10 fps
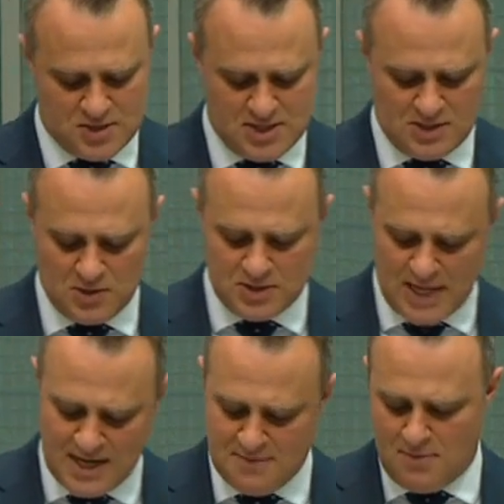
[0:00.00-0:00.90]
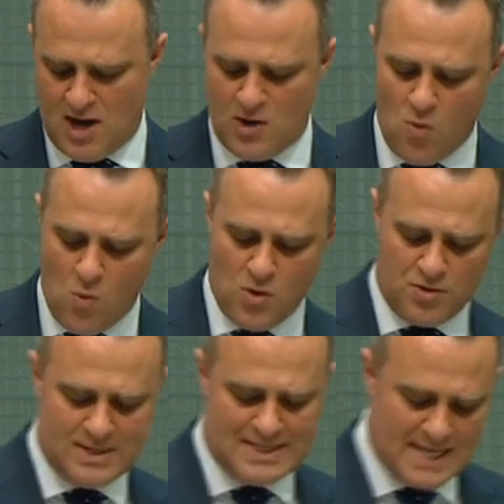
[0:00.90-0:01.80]
signal and to undermine or
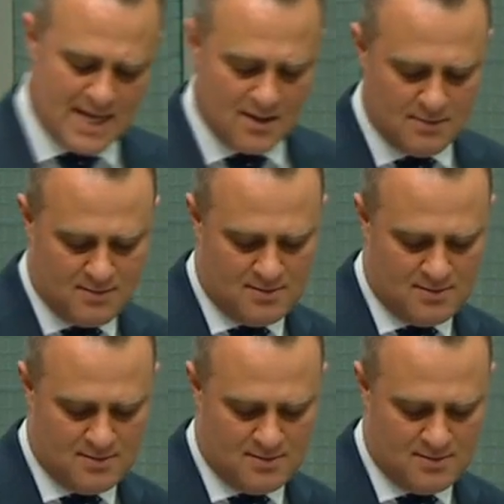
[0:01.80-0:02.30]
water it down.